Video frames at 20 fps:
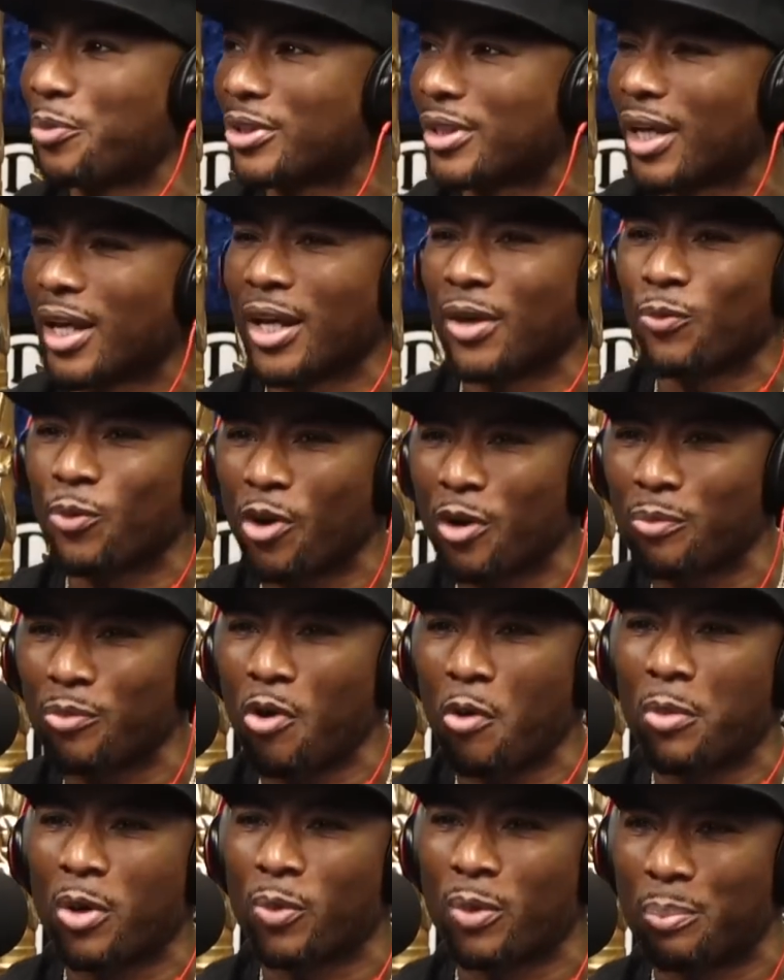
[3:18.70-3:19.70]
moment to N-word
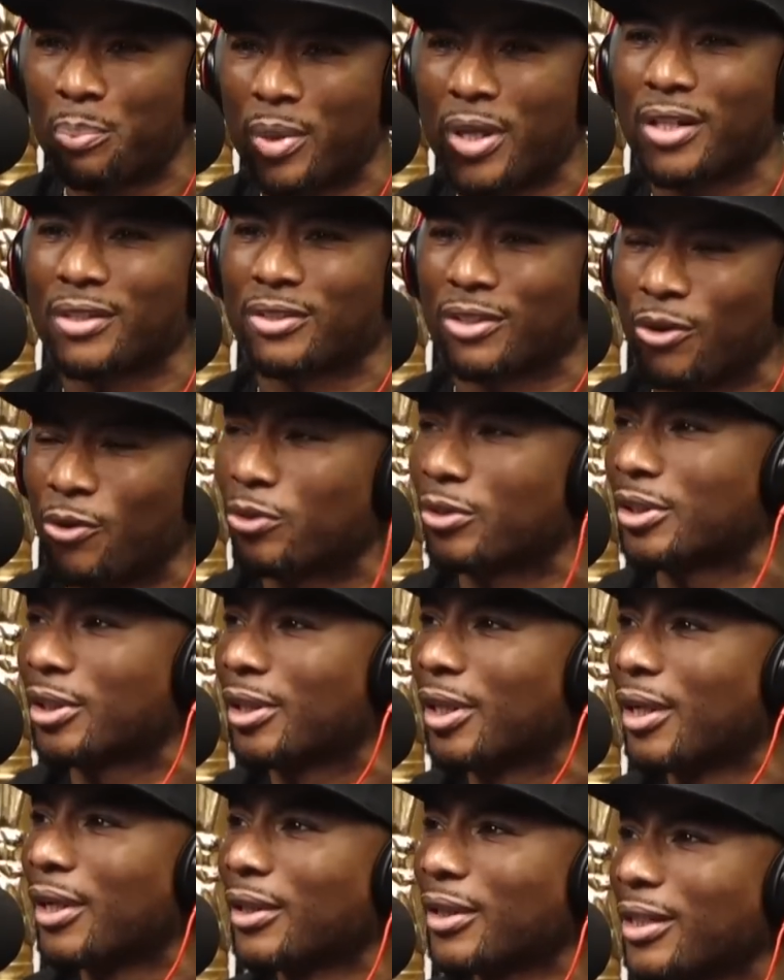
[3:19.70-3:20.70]
moment with mm. Big
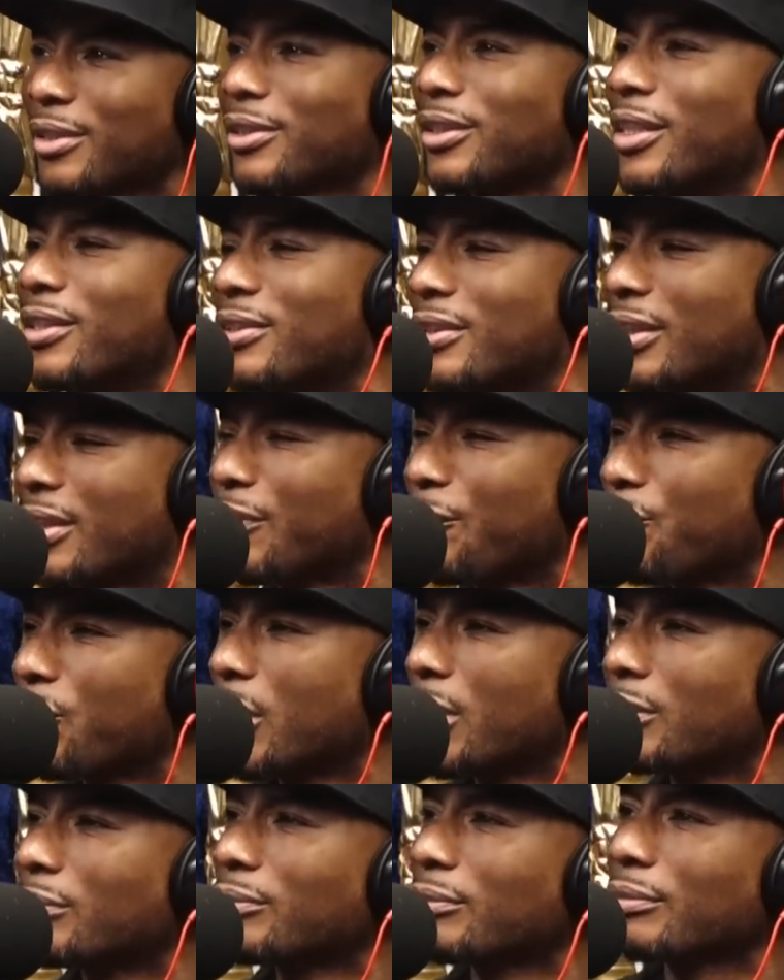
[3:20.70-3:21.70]
Soulja? Oh Let's listen.
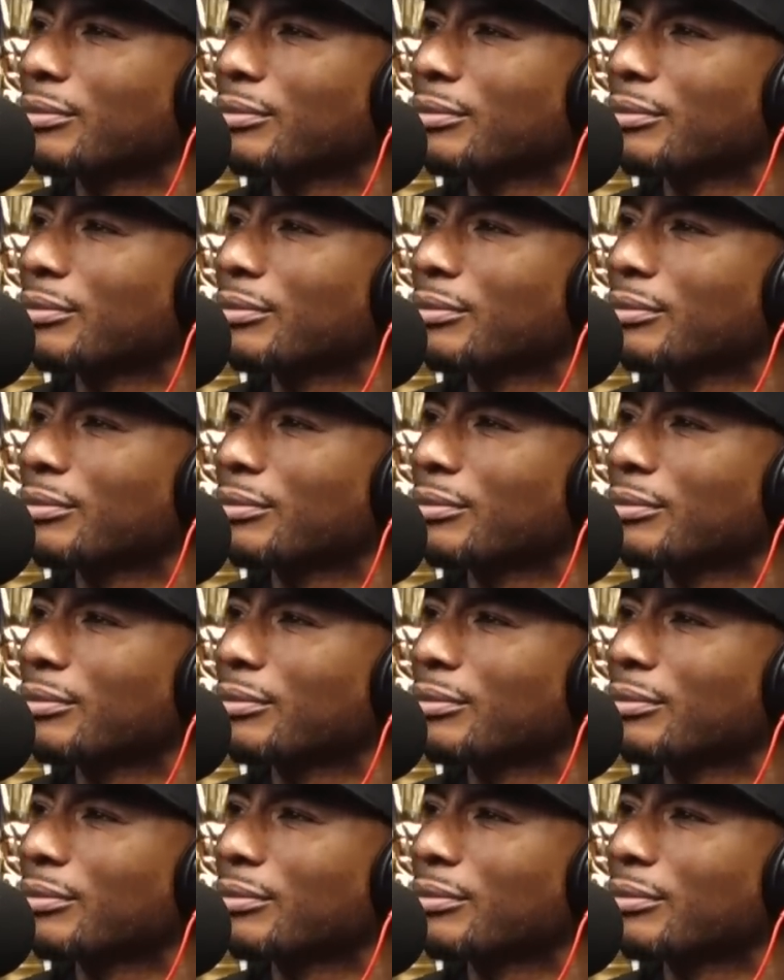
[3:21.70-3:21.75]
God.